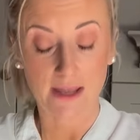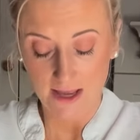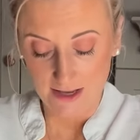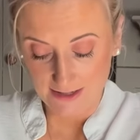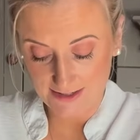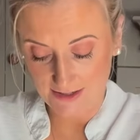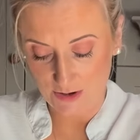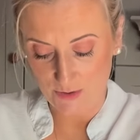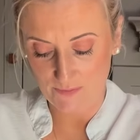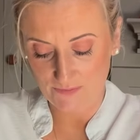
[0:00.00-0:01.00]

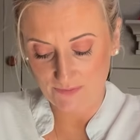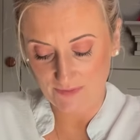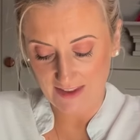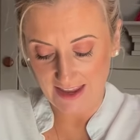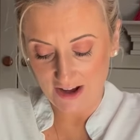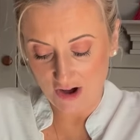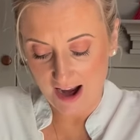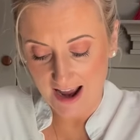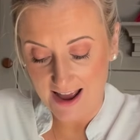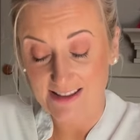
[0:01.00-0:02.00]
So get your
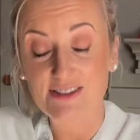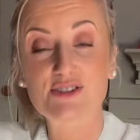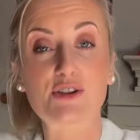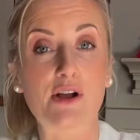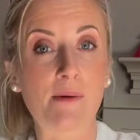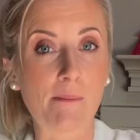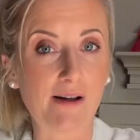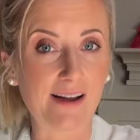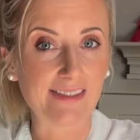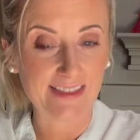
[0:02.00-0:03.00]
hands to
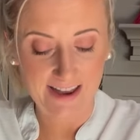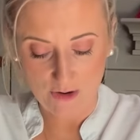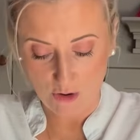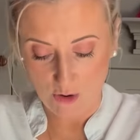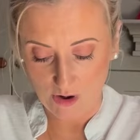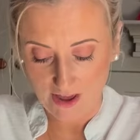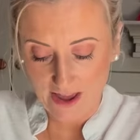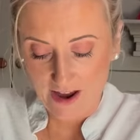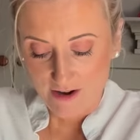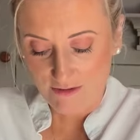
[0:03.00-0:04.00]
combine that all
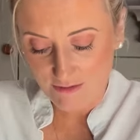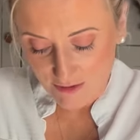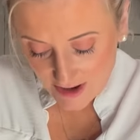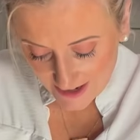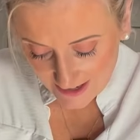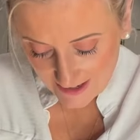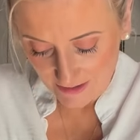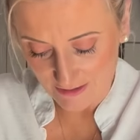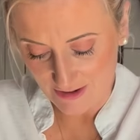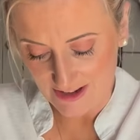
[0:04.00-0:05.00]
really,
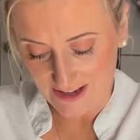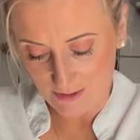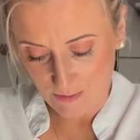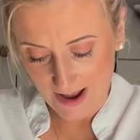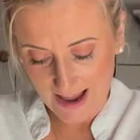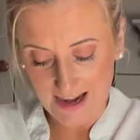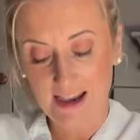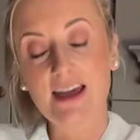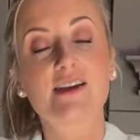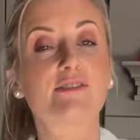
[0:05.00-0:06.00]
really well.
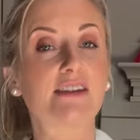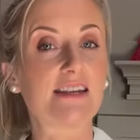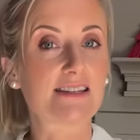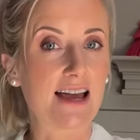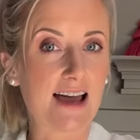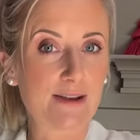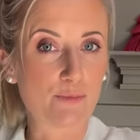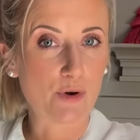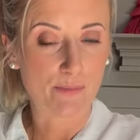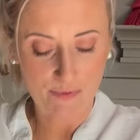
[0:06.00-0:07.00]
If you need to add
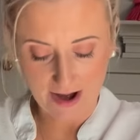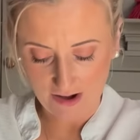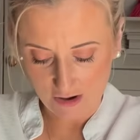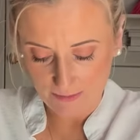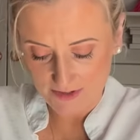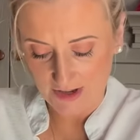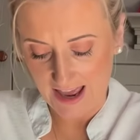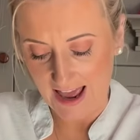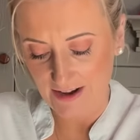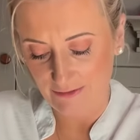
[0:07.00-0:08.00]
more breadcrumbs, you
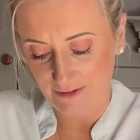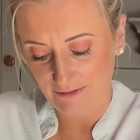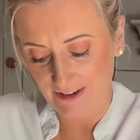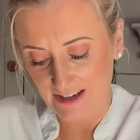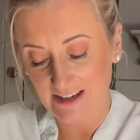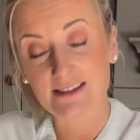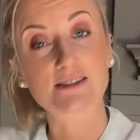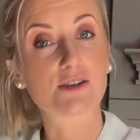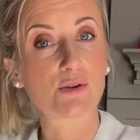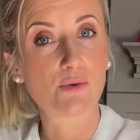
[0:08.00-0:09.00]
can if you feel it's
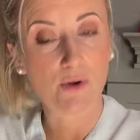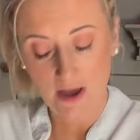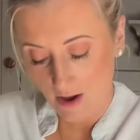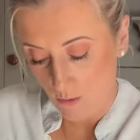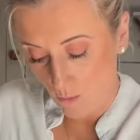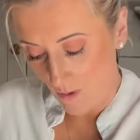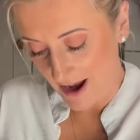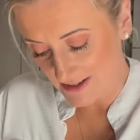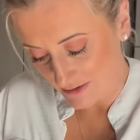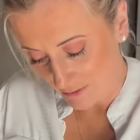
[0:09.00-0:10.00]
too
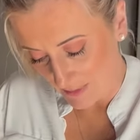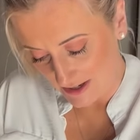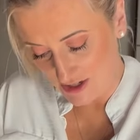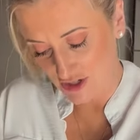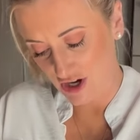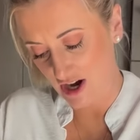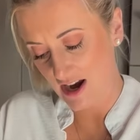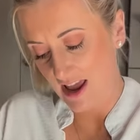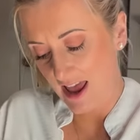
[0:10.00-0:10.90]
wet of a mixture.